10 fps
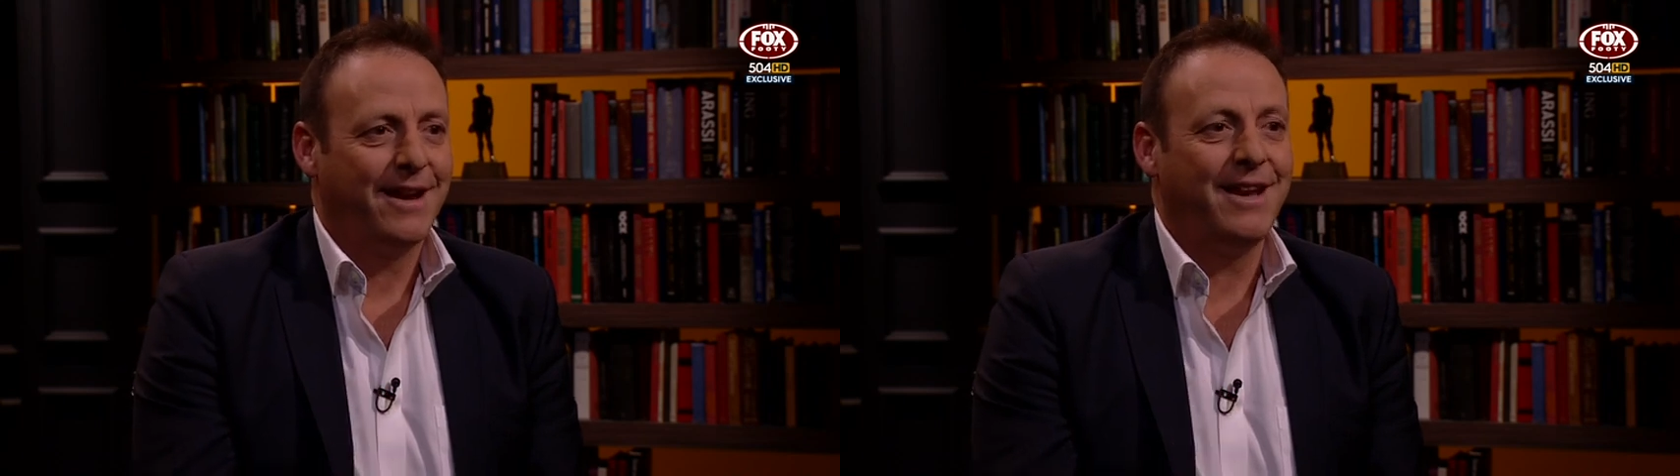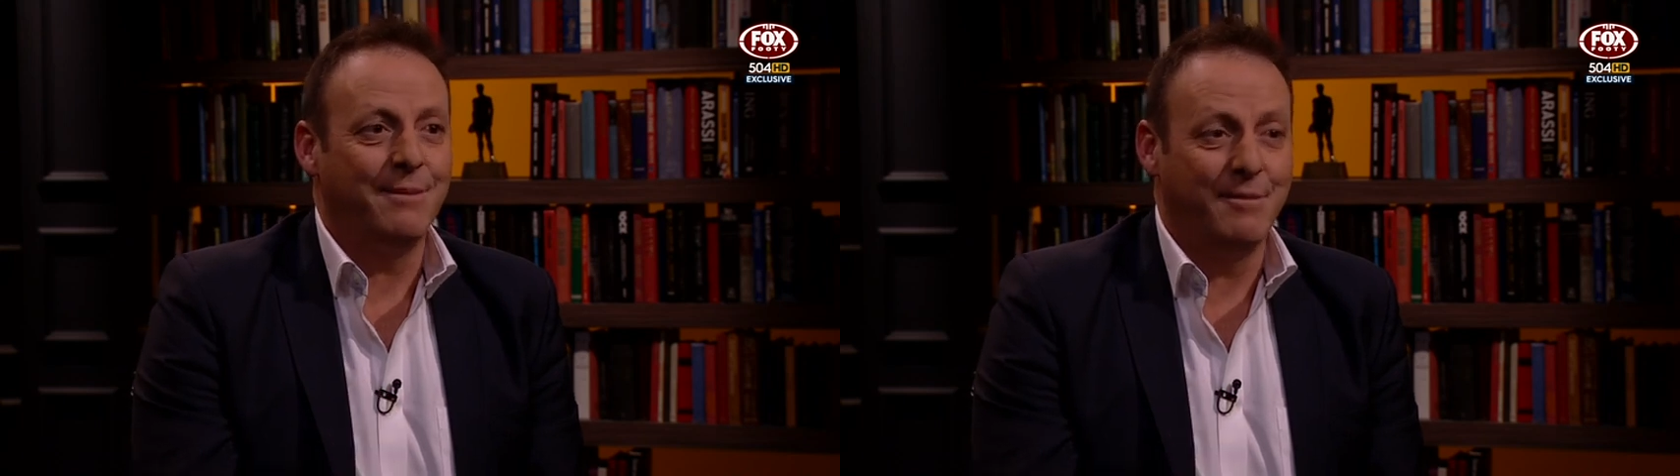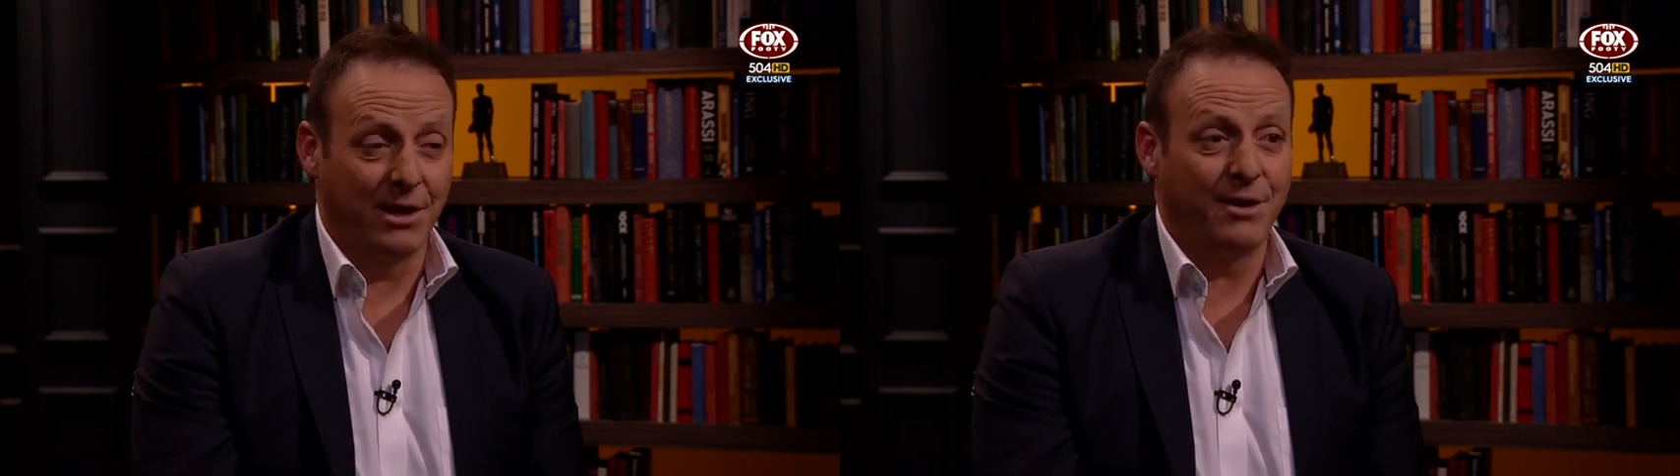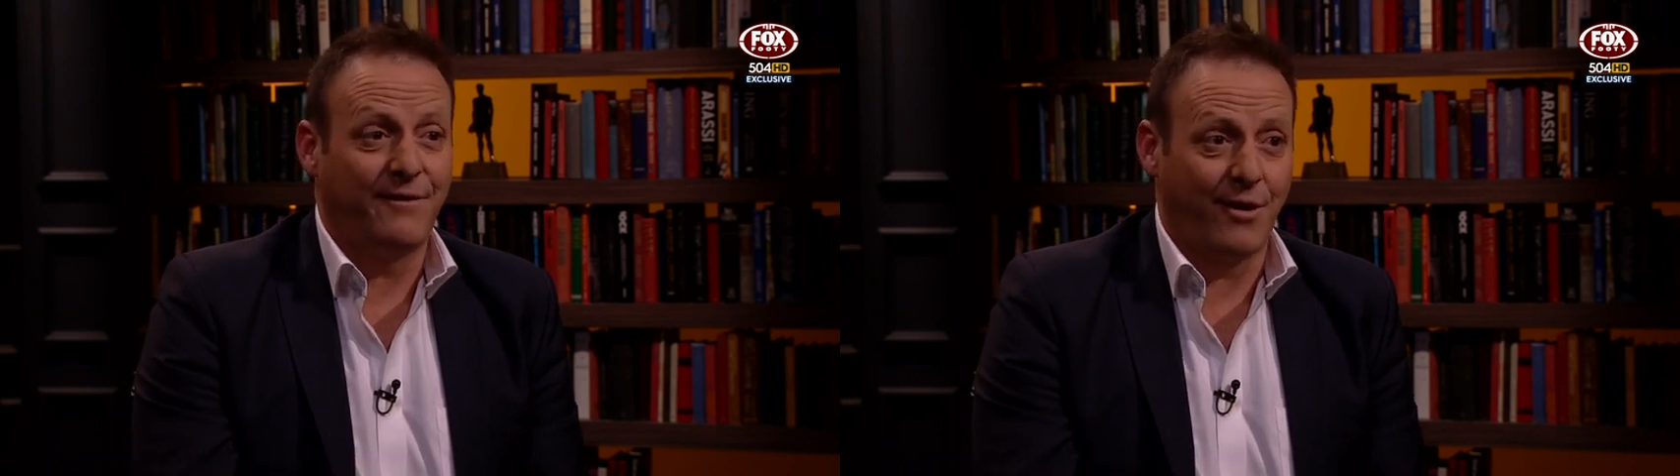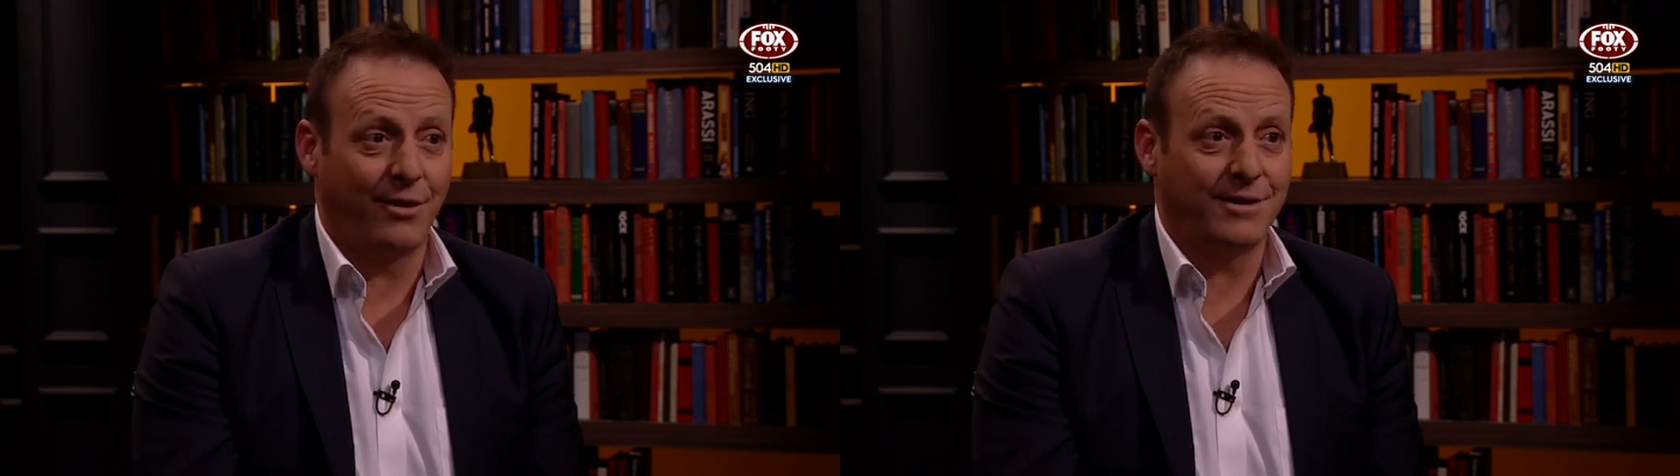in the middle of the
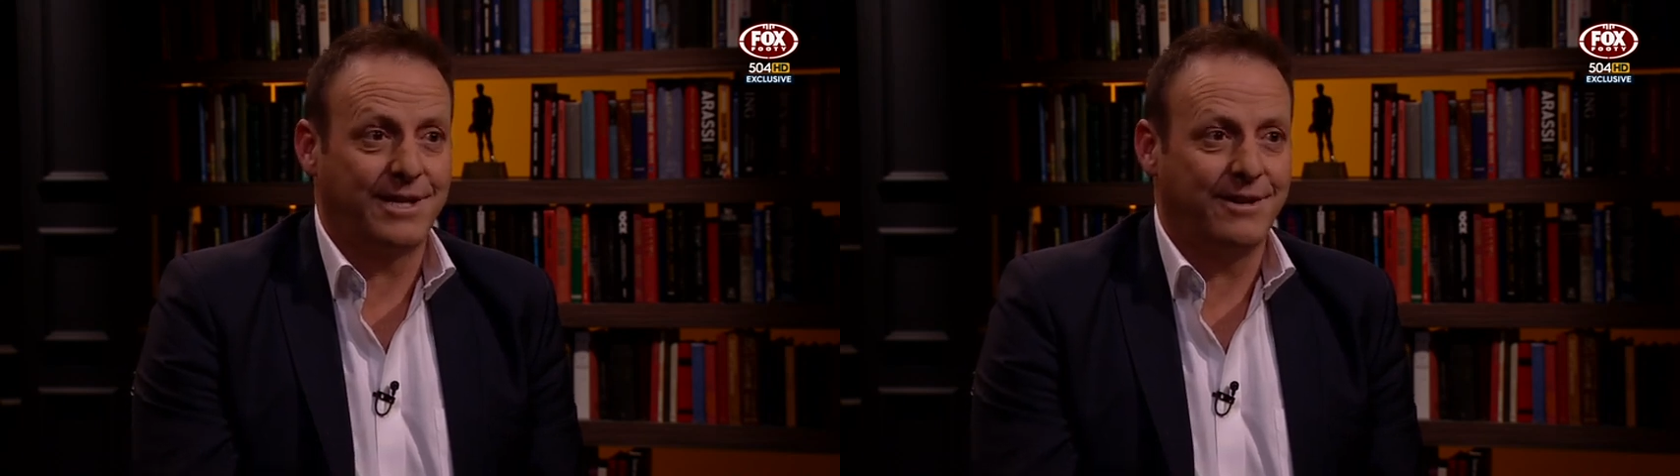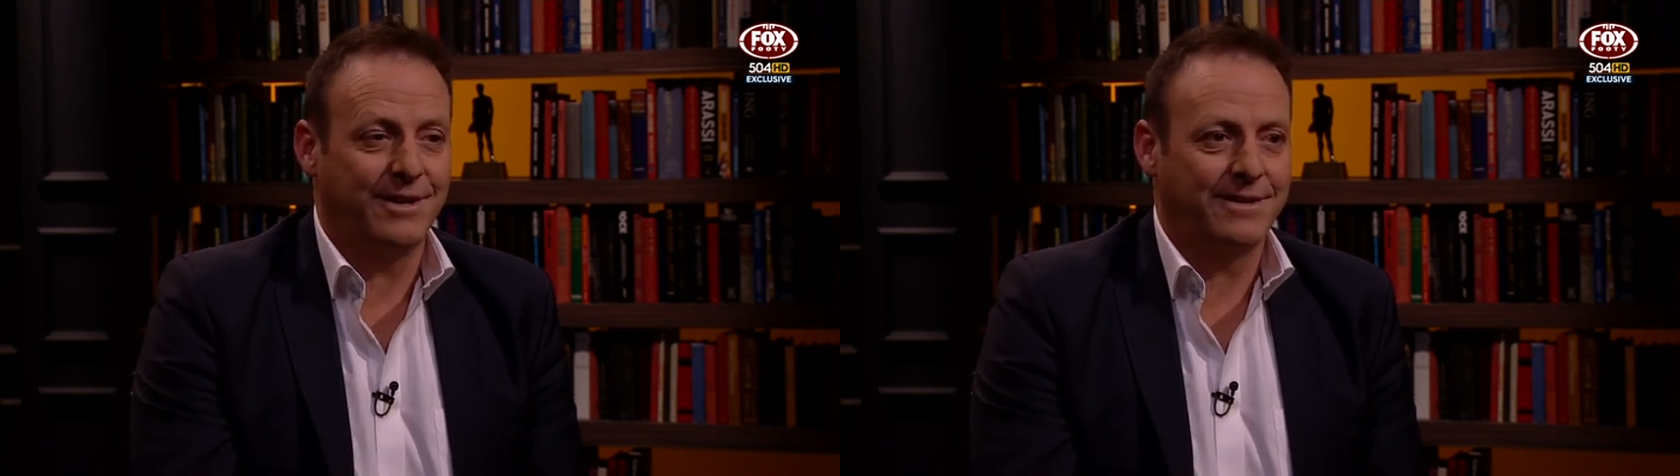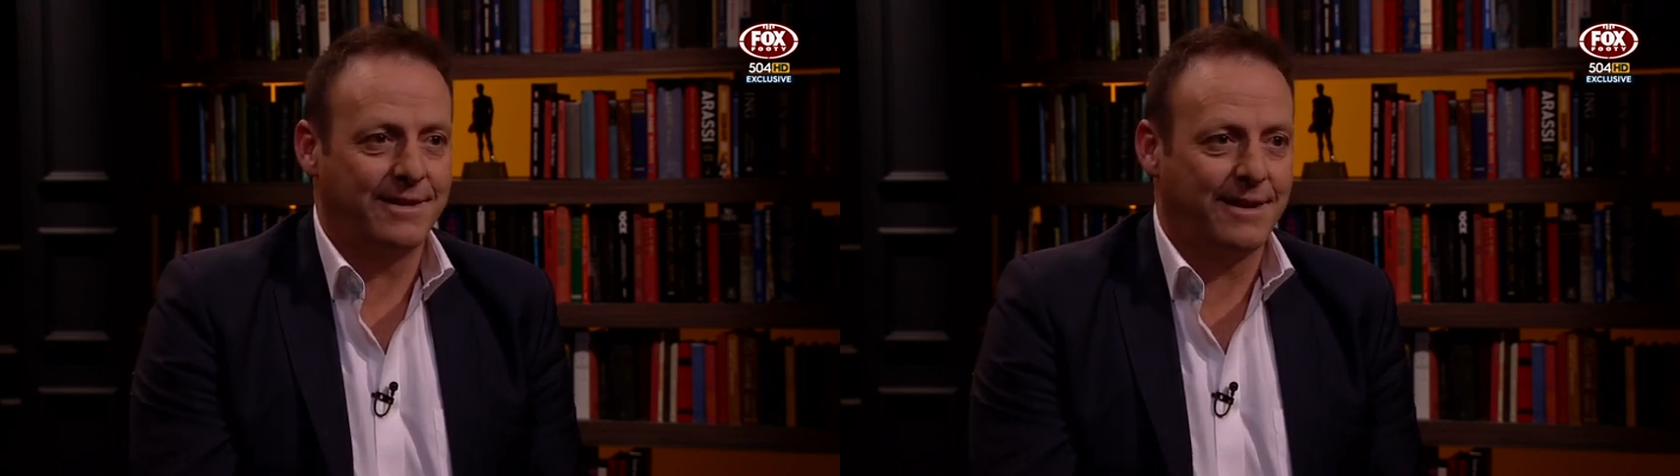final series,